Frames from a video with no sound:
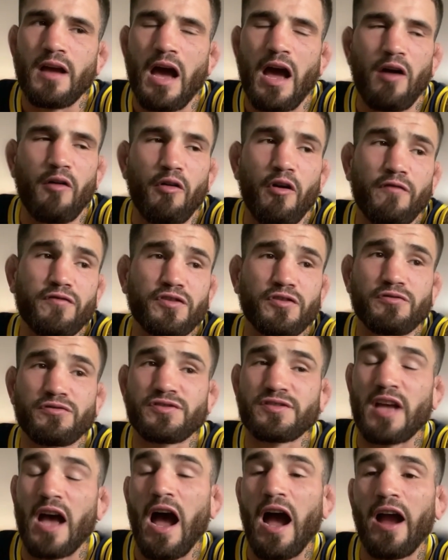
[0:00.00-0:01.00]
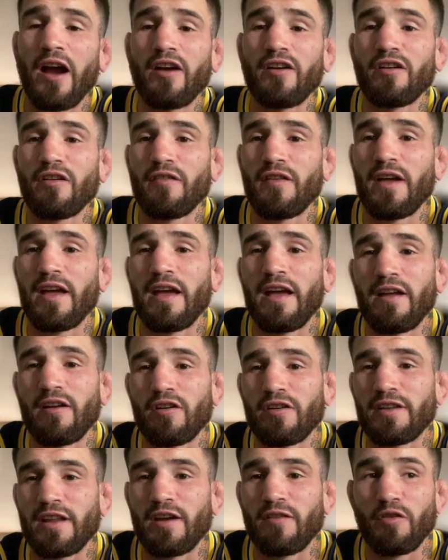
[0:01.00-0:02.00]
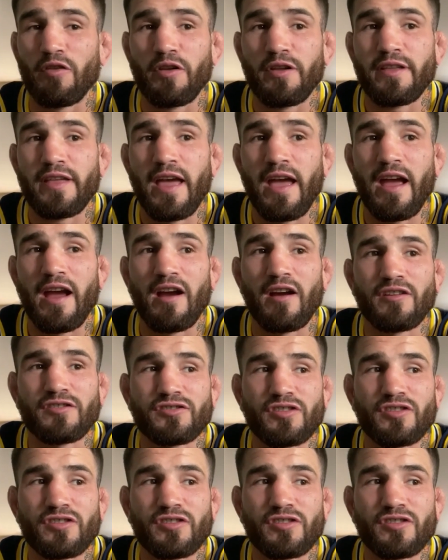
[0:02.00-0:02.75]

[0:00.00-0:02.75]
I don't know if she was tired of it or didn't really care.